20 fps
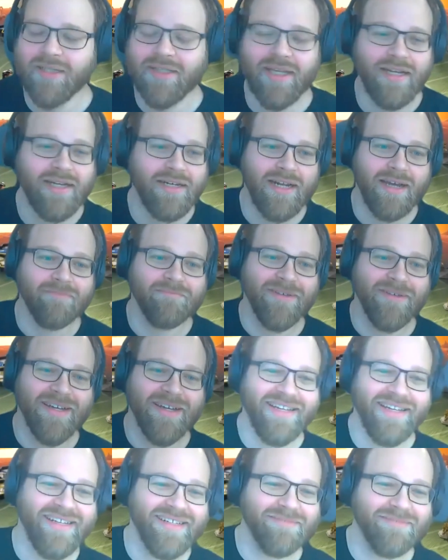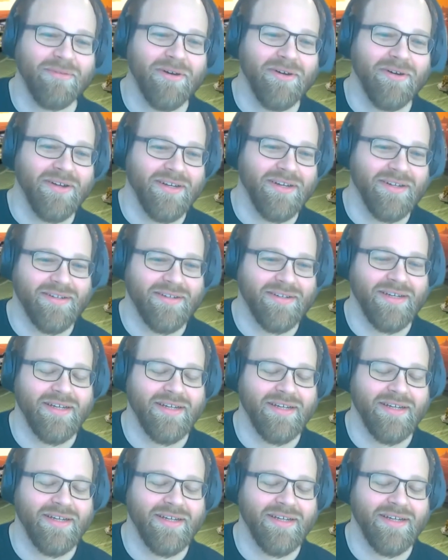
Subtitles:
that number at this point,